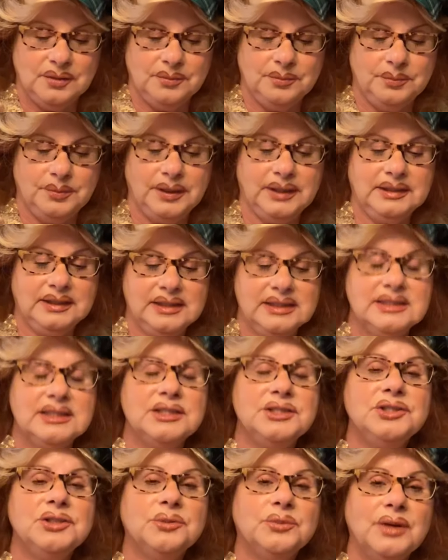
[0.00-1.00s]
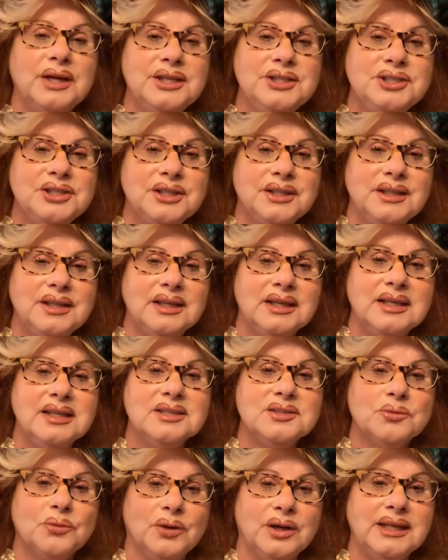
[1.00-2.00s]
But the situation
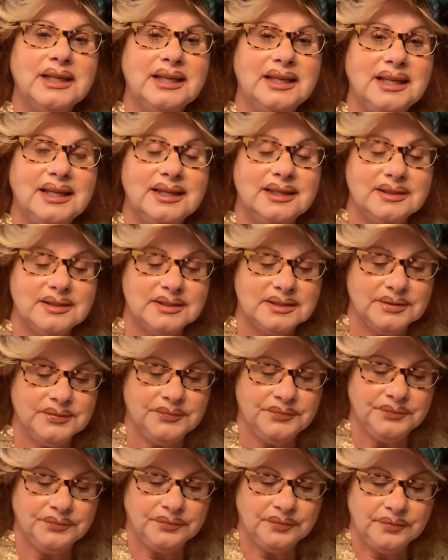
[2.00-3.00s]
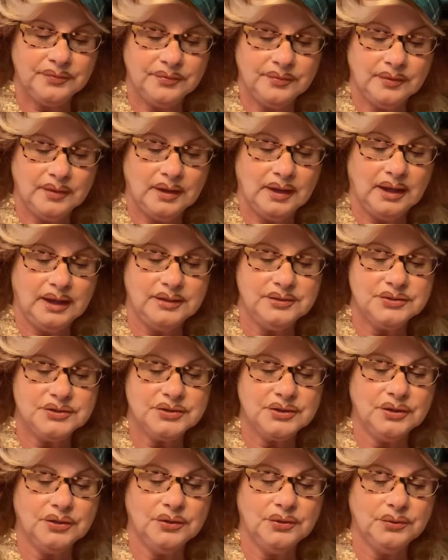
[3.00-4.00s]
is what it is. And
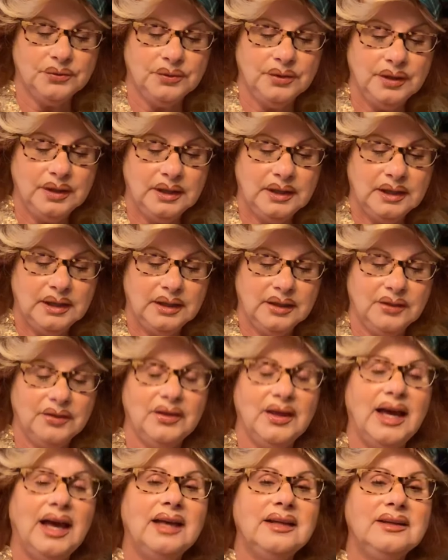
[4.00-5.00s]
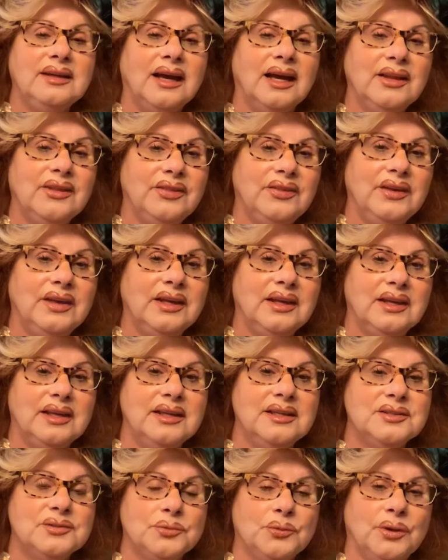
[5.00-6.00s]
so that, I think,
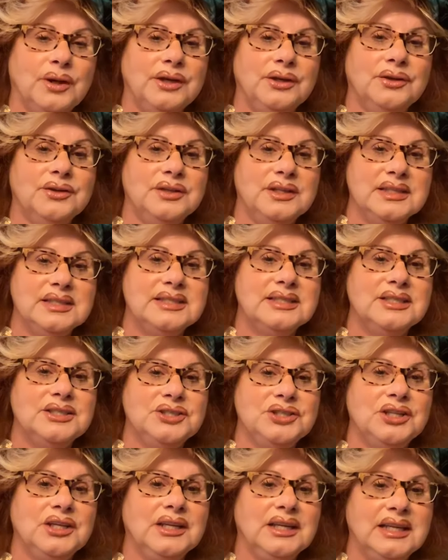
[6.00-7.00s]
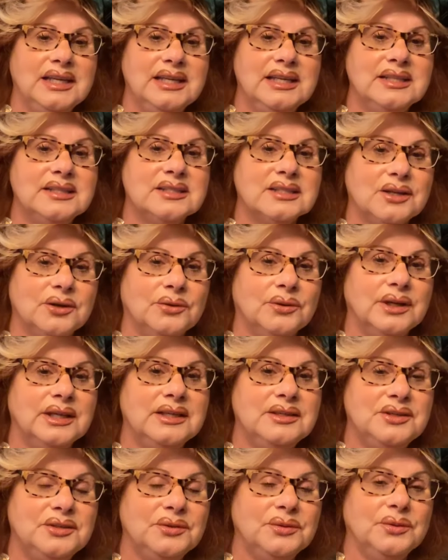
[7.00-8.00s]
is what your decision is going
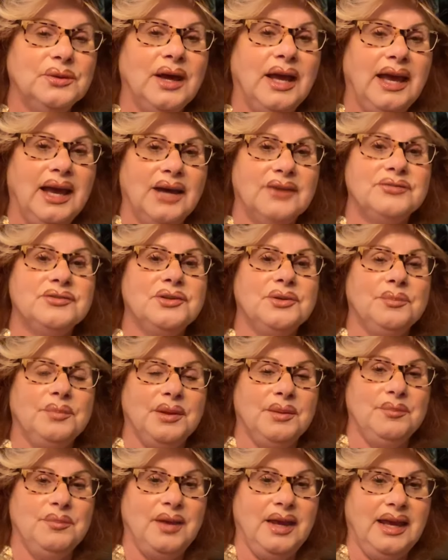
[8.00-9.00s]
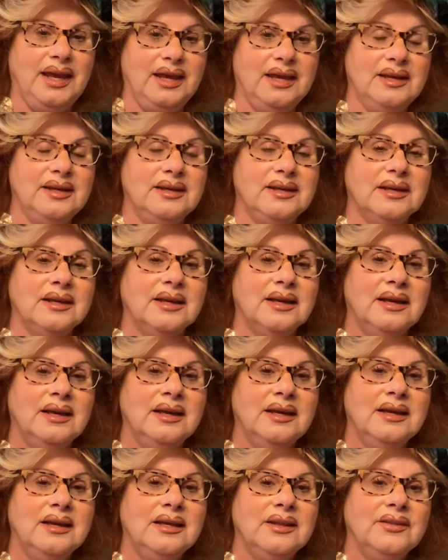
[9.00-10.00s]
to have to be made,
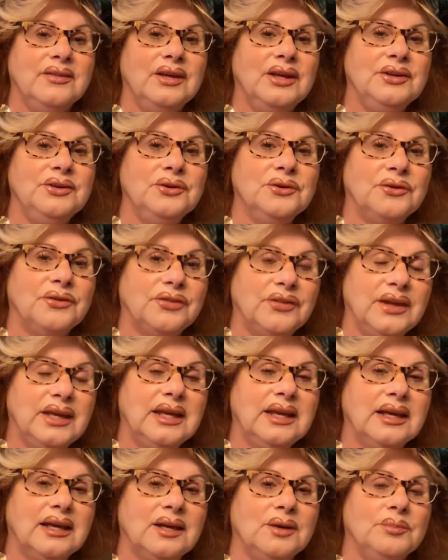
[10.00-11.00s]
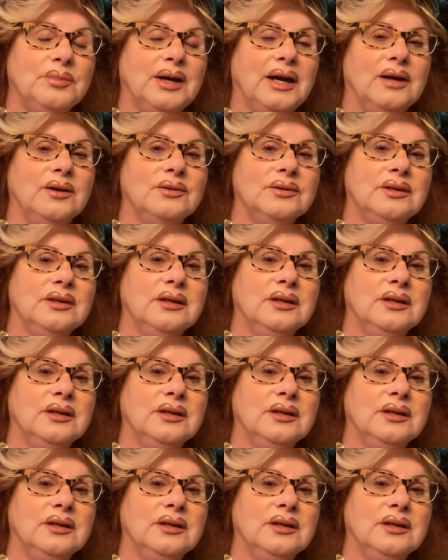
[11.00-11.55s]
that you're thinking about.